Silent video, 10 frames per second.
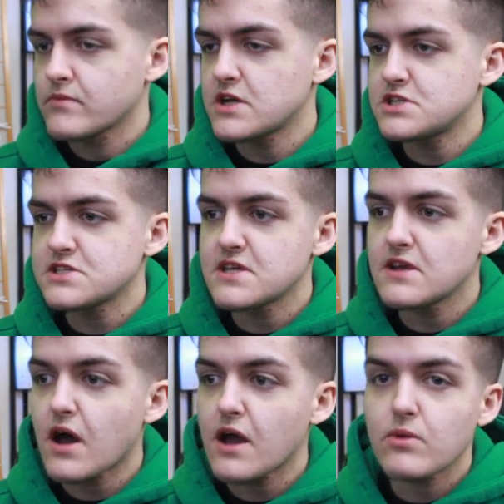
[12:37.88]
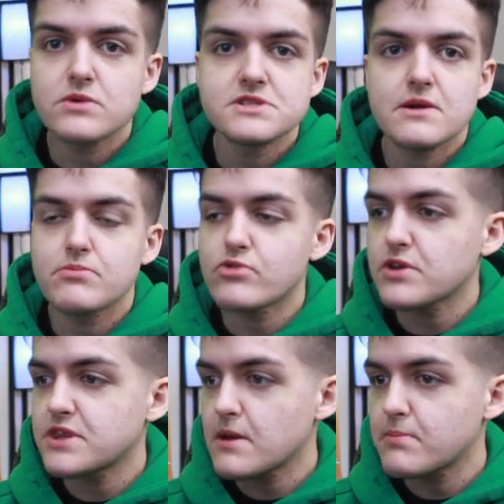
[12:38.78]
I just hit I once I
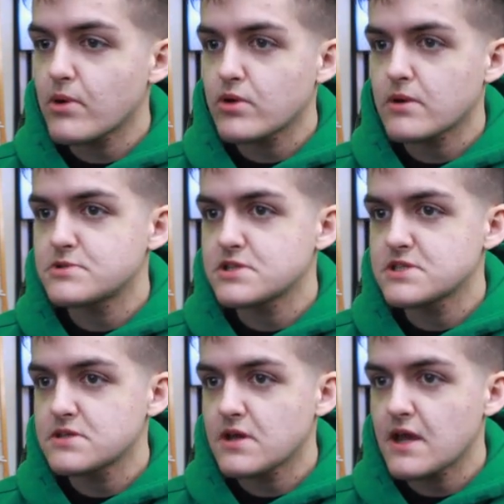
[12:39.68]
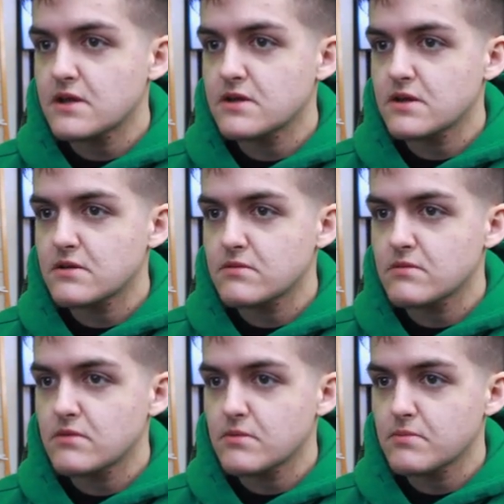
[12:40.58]
brought that bone up just to edit it
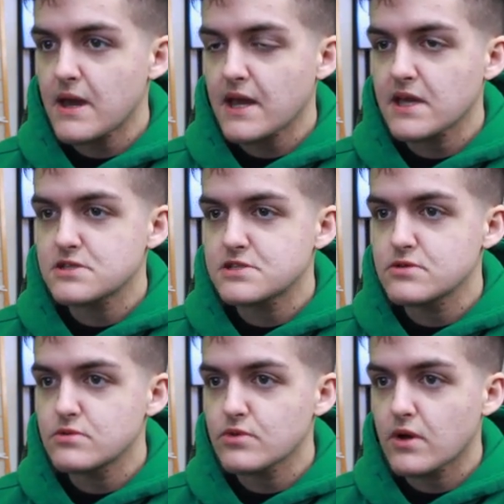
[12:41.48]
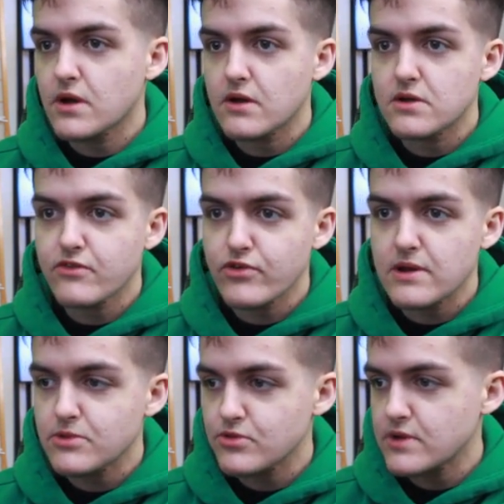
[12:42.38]
back into
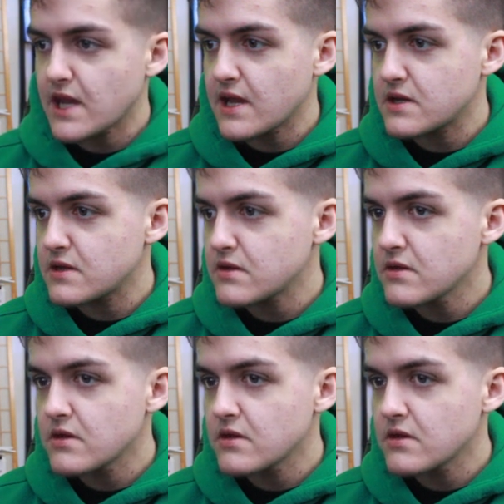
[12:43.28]
frame 380.